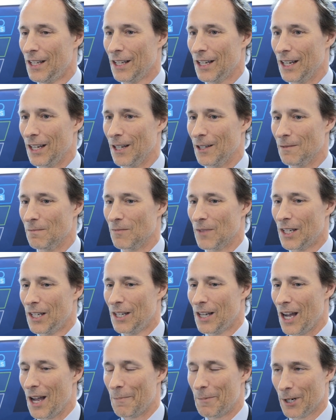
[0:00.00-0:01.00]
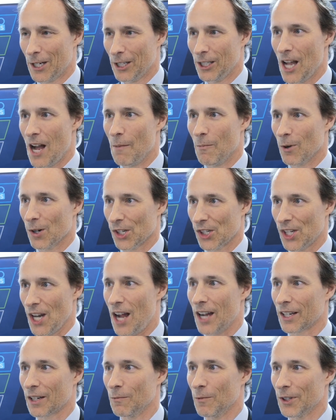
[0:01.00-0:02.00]
I put a lot more
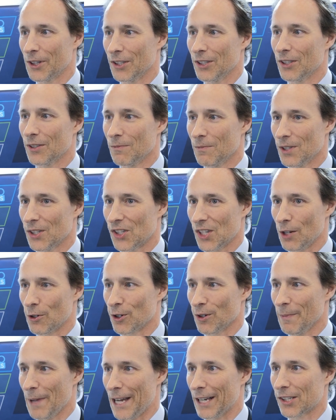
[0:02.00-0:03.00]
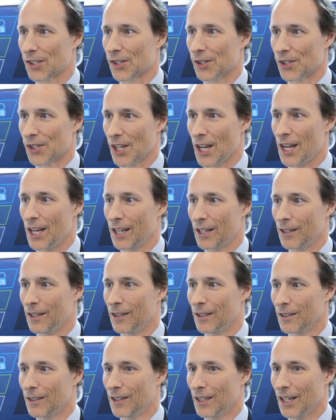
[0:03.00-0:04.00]
stock in what the central banks are
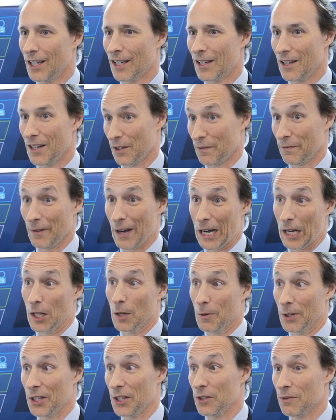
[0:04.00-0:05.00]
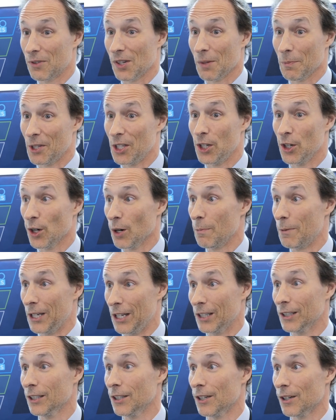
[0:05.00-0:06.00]
saying, and frankly what some of the
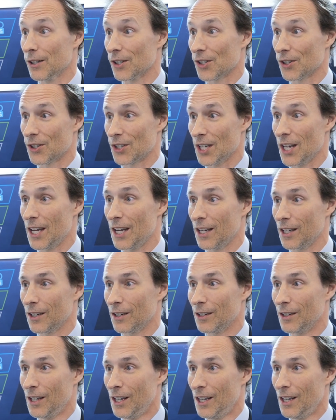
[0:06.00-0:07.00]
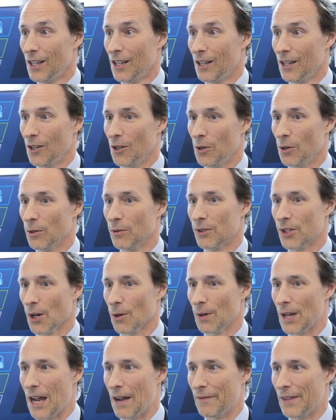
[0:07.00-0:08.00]
European leaders are saying, who
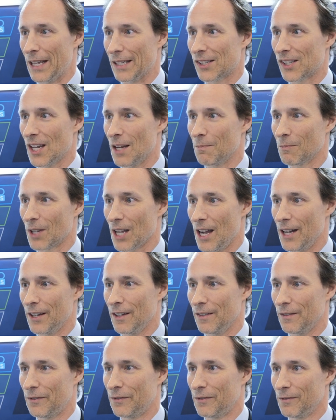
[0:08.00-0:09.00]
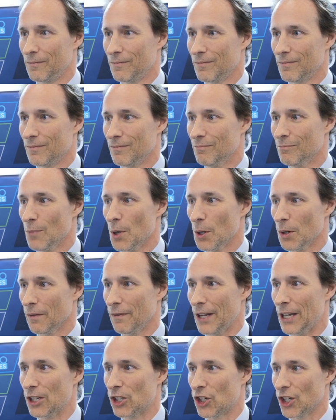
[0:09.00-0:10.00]
don't have that same kind of
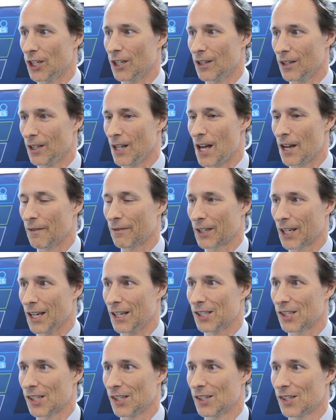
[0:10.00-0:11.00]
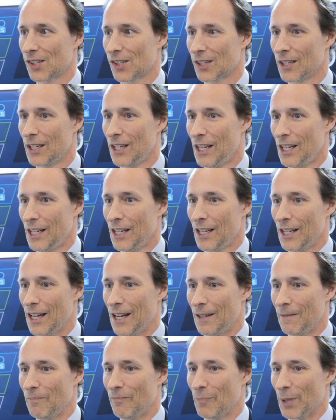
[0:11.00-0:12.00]
motivation in a lot of cases.
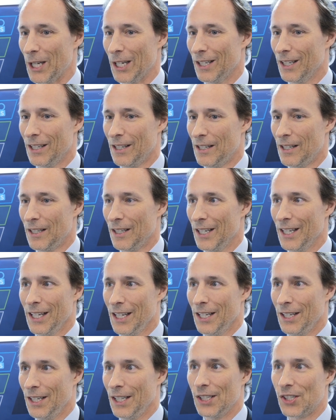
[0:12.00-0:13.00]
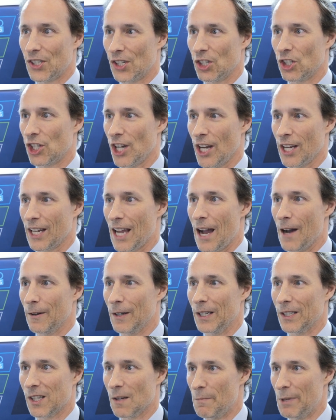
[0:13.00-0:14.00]
But it needs to shake
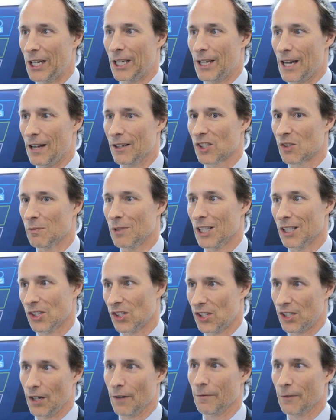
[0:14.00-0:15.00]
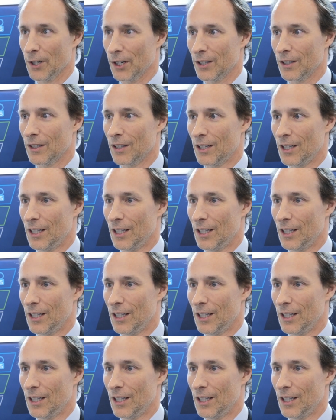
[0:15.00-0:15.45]
out. It's a big announcement, it's different,